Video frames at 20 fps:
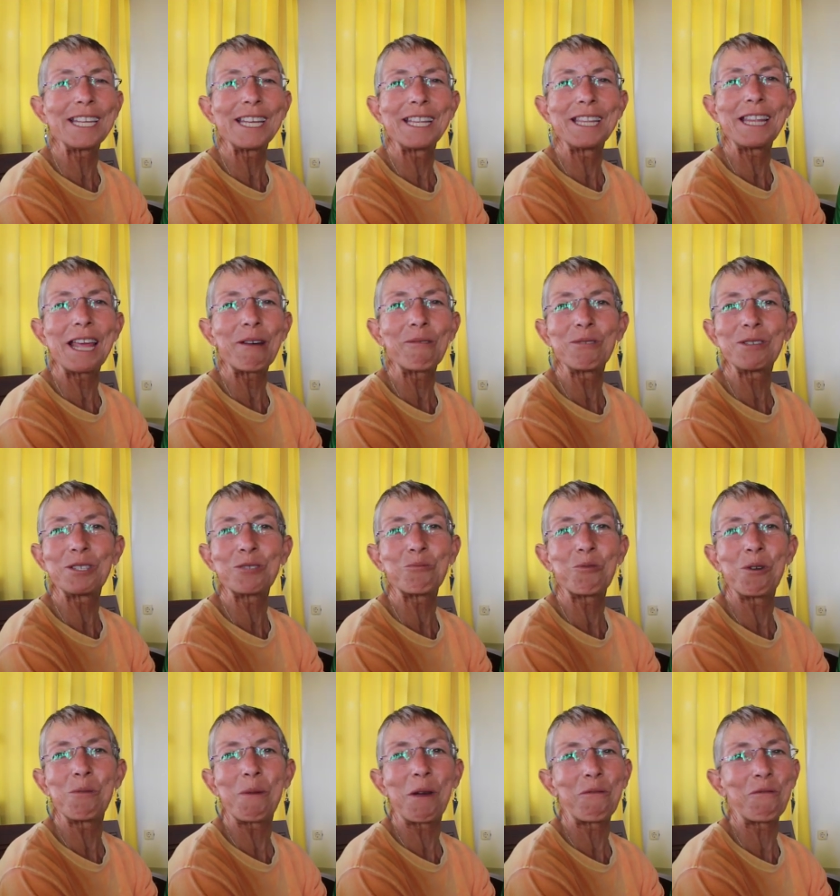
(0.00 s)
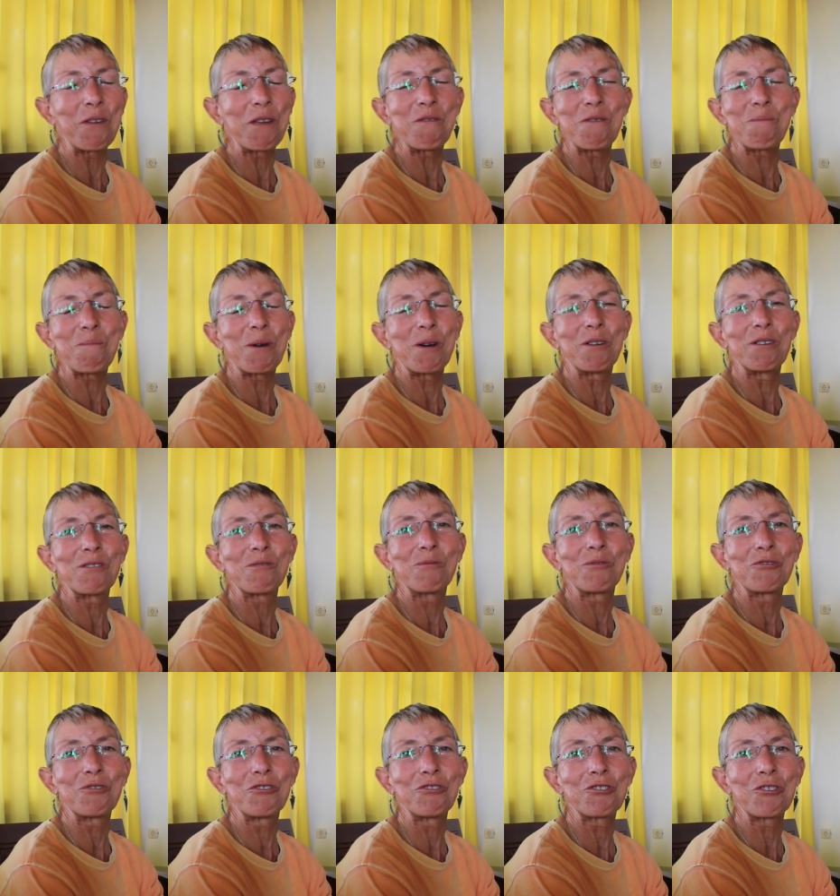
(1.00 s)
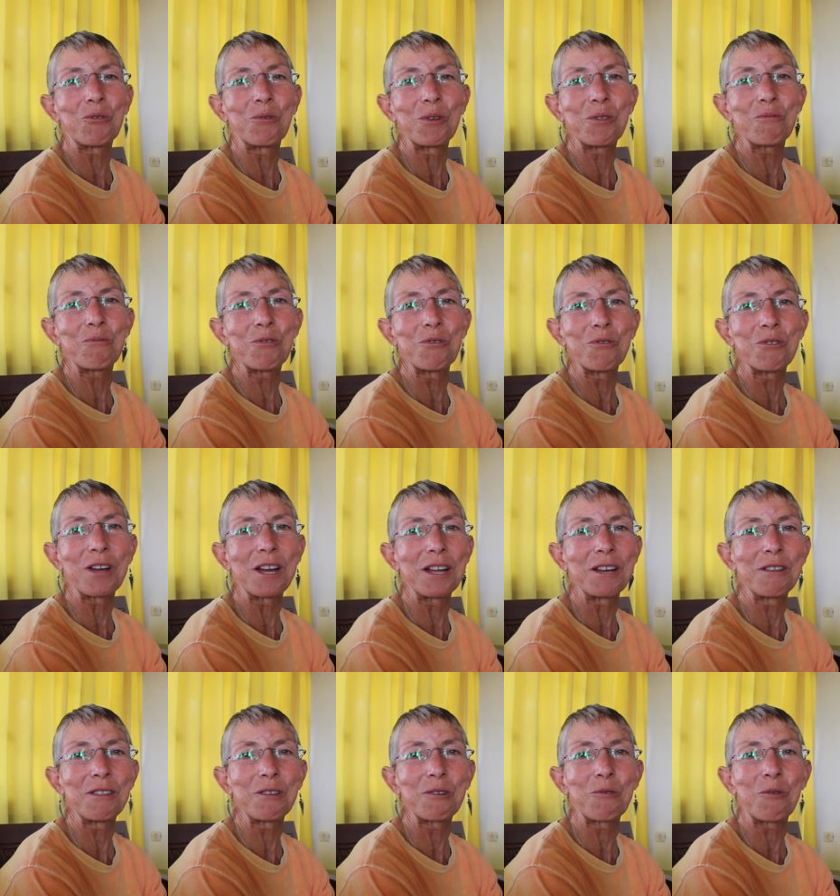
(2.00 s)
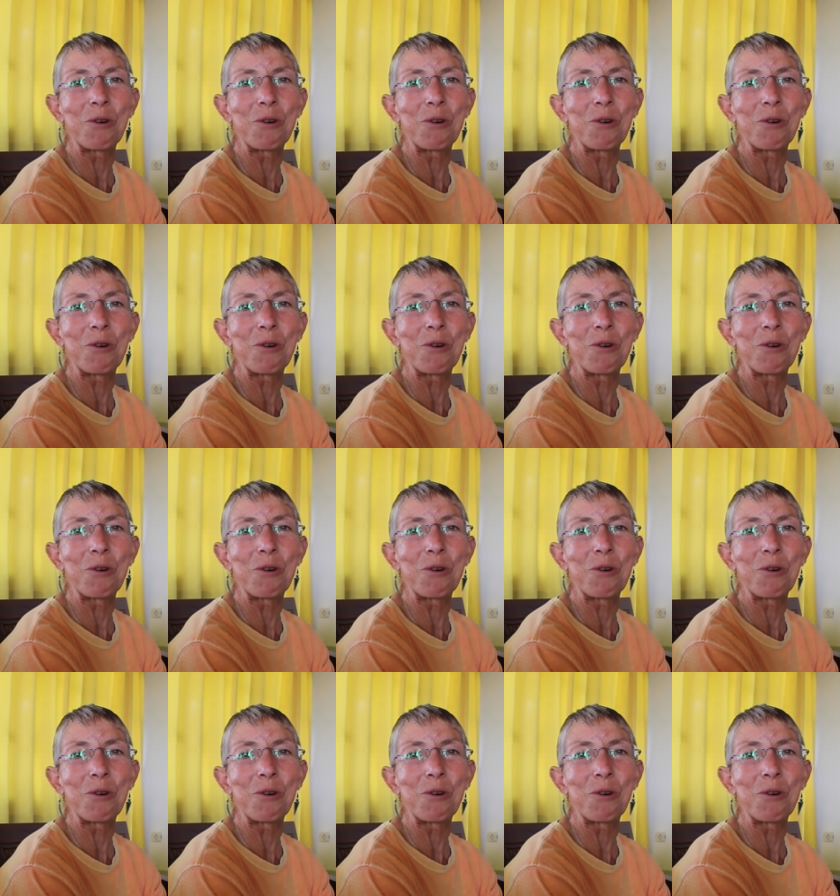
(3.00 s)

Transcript: And that was one of my favorite parts was just going through kind of the